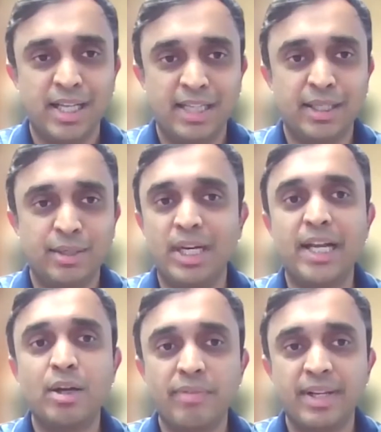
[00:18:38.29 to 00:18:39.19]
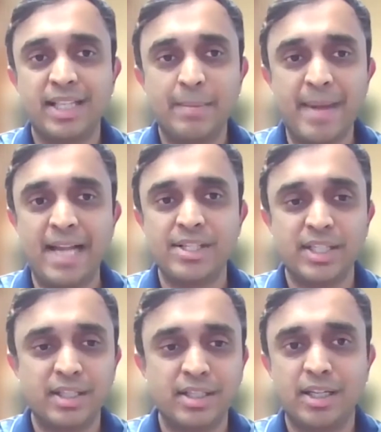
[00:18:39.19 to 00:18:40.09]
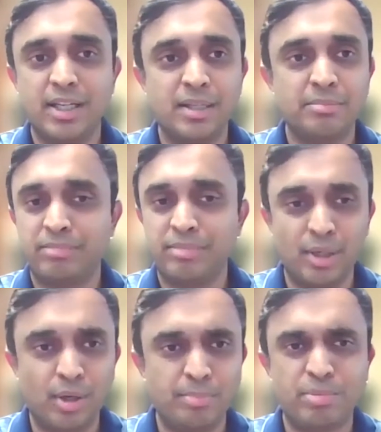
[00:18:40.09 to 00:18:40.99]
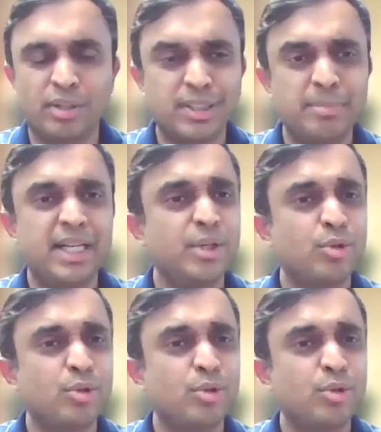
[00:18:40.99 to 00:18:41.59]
I think none of us imagined, approximately